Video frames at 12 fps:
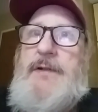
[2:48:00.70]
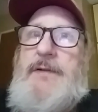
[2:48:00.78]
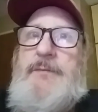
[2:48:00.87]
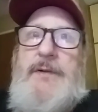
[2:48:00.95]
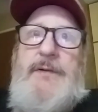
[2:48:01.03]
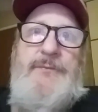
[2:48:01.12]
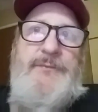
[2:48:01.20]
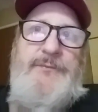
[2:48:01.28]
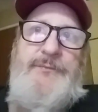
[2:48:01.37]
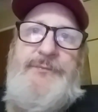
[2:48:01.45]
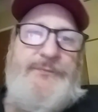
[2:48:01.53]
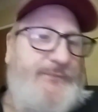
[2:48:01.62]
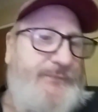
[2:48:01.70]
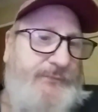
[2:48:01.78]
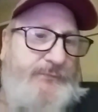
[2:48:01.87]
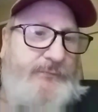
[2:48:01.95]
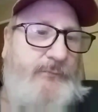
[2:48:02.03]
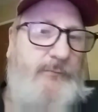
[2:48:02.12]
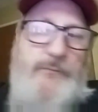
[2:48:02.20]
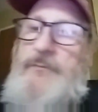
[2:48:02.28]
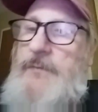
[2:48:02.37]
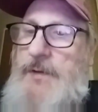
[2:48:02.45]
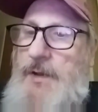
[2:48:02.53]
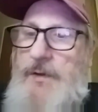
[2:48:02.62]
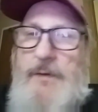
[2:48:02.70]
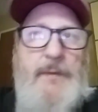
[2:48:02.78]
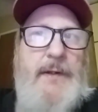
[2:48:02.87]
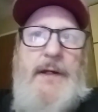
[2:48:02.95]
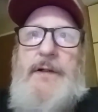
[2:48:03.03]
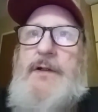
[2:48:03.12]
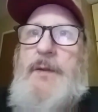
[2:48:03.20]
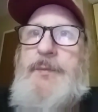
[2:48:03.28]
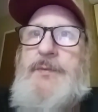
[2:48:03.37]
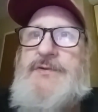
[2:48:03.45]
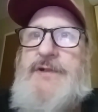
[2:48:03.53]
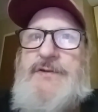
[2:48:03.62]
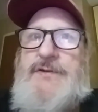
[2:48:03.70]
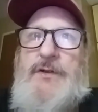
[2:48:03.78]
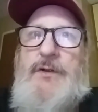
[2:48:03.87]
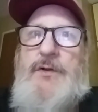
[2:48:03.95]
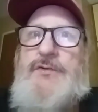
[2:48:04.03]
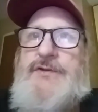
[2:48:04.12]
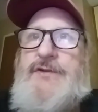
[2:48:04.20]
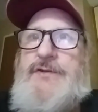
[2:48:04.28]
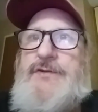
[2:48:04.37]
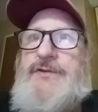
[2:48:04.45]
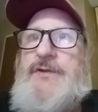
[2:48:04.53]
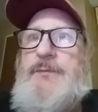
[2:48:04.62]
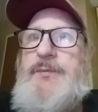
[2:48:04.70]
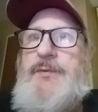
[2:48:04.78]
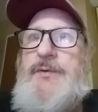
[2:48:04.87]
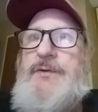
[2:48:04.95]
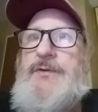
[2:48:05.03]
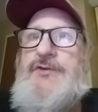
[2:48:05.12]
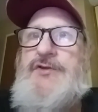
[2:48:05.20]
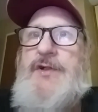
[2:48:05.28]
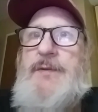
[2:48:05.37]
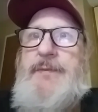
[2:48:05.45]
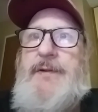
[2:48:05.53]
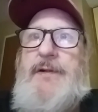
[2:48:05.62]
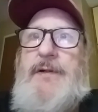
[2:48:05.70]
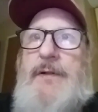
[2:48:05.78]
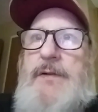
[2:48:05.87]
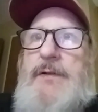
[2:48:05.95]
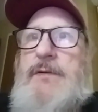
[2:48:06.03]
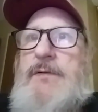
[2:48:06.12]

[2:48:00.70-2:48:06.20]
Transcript: in, but I got a couple sets of clothes here, so I'm in pretty good shape there.